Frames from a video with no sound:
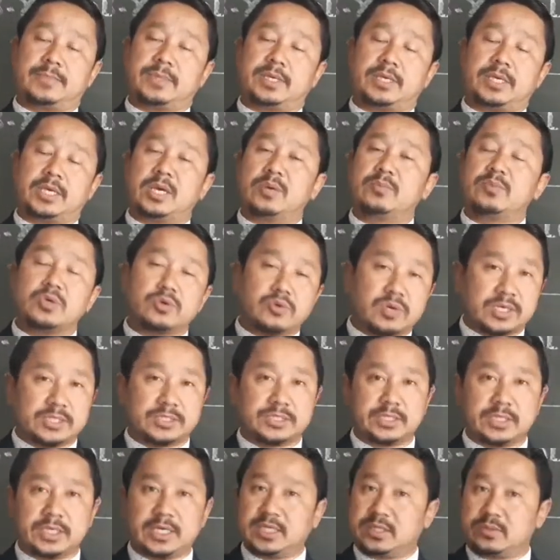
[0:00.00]

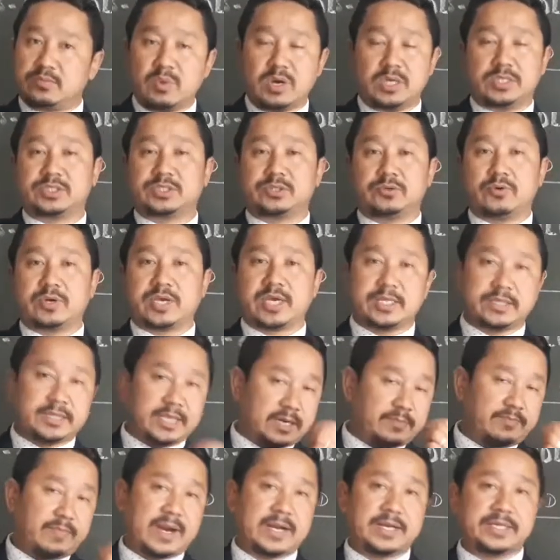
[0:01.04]
isthmus. Okay,
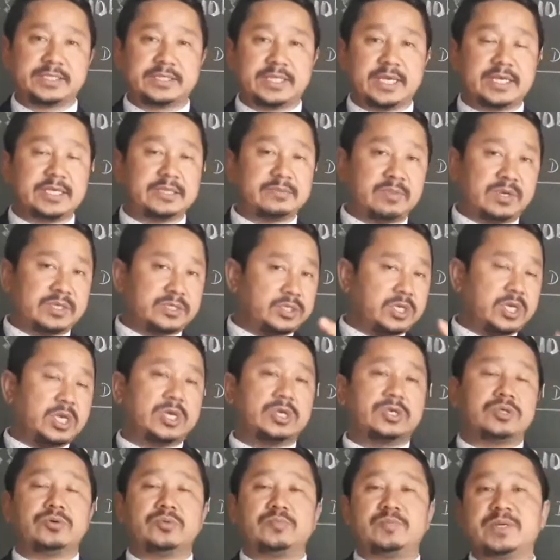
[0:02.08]
that part is the isthmus.
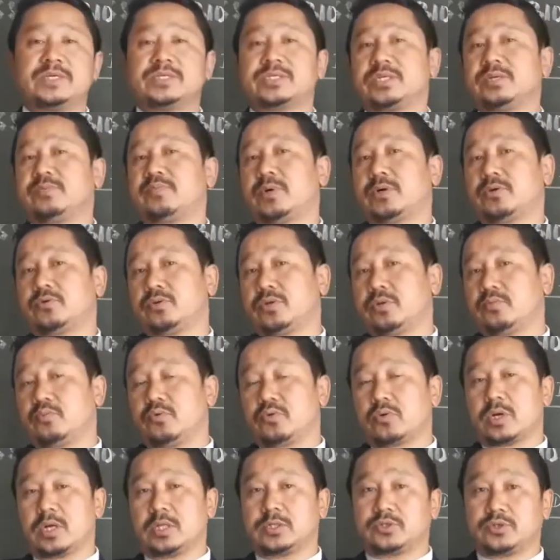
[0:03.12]
You please refer to the
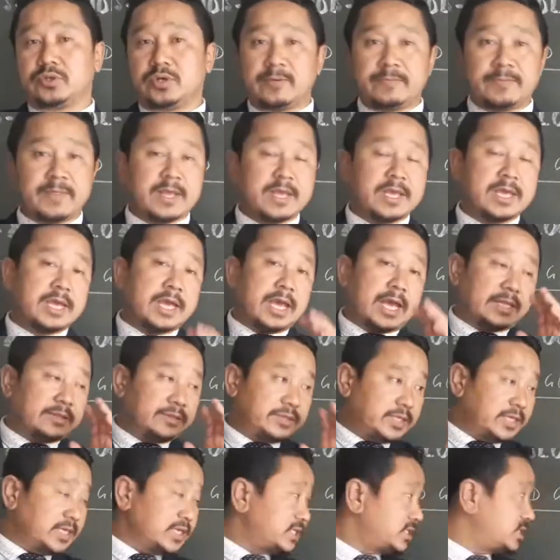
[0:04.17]
book also. And
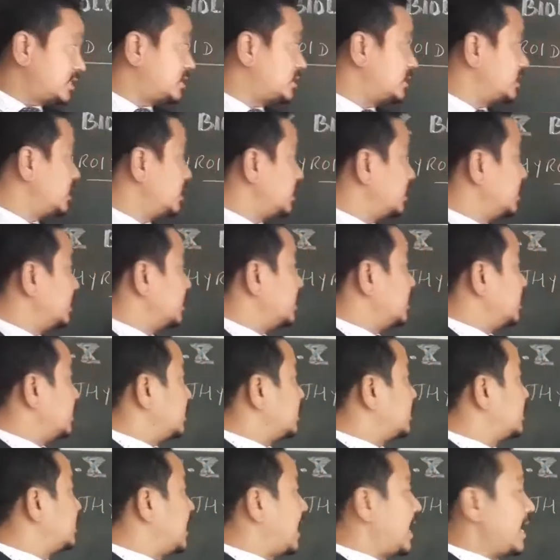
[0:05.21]
this
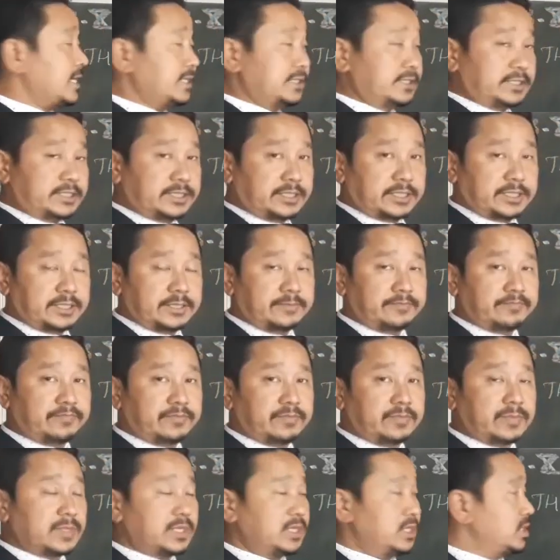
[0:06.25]
gland
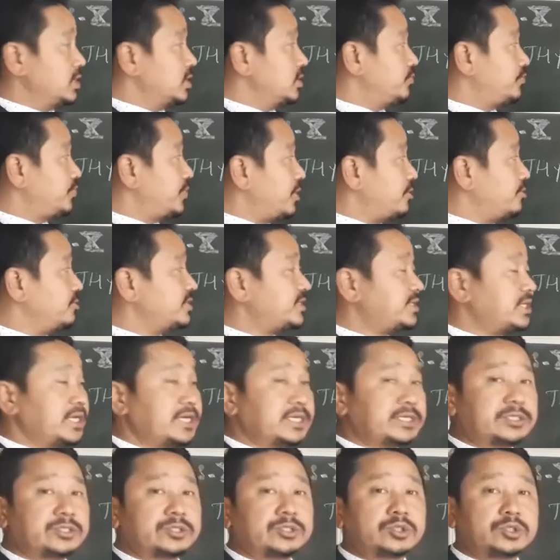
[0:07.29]

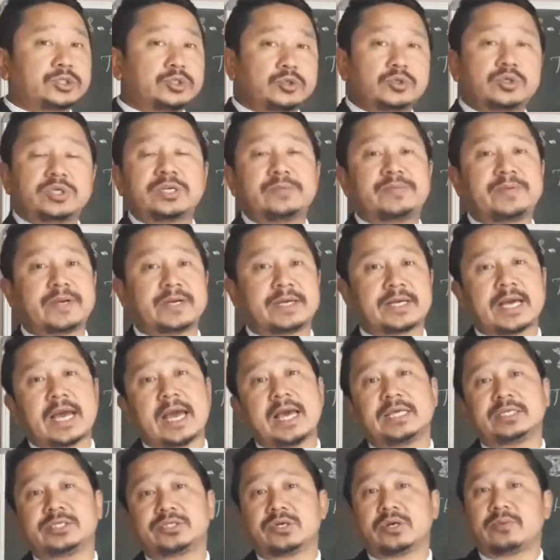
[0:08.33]
produces two different
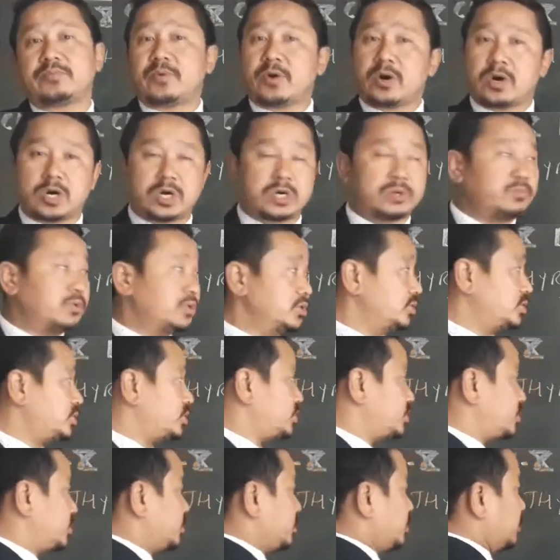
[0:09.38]
kinds of
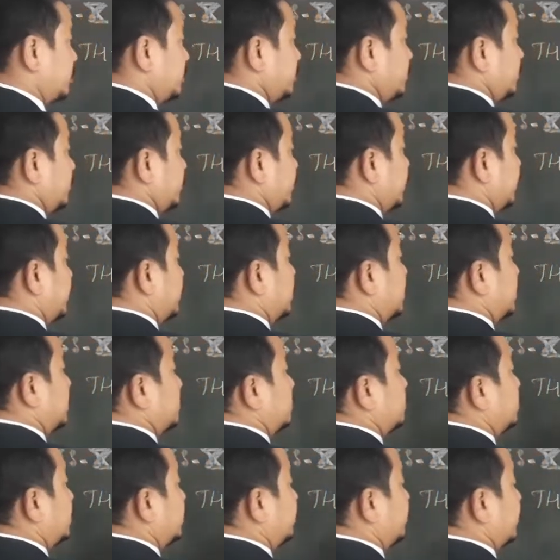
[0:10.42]
hormones. Okay,
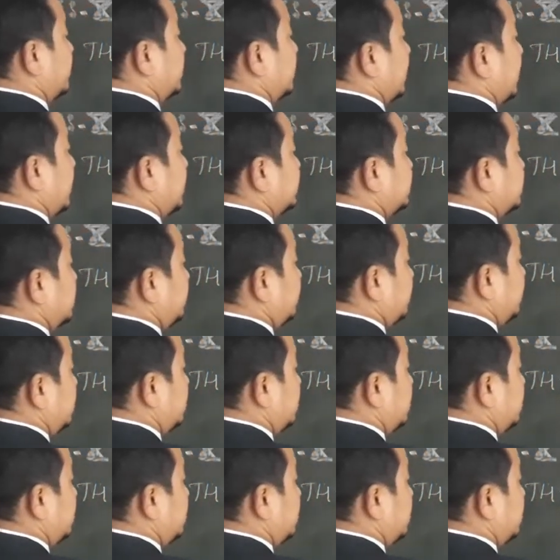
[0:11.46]
two different kinds of